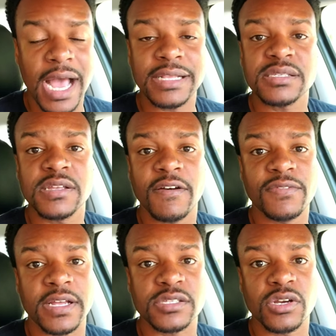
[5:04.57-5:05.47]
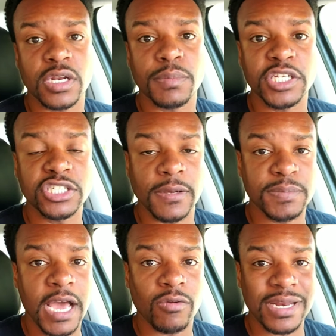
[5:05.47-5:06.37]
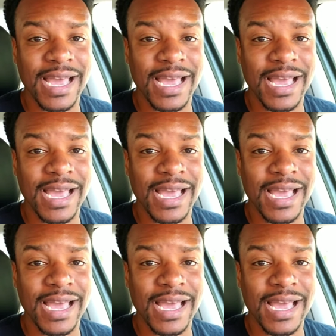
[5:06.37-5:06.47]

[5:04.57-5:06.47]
not stuff that's going to be shipped out,